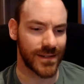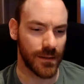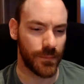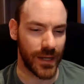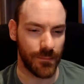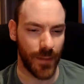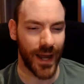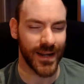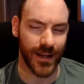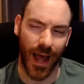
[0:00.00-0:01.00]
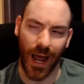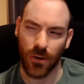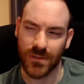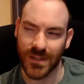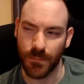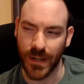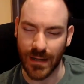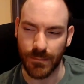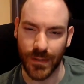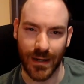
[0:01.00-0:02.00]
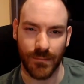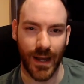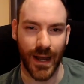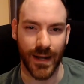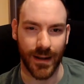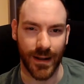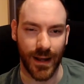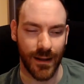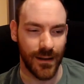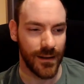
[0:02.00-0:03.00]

to be a man and how to be a better man and that.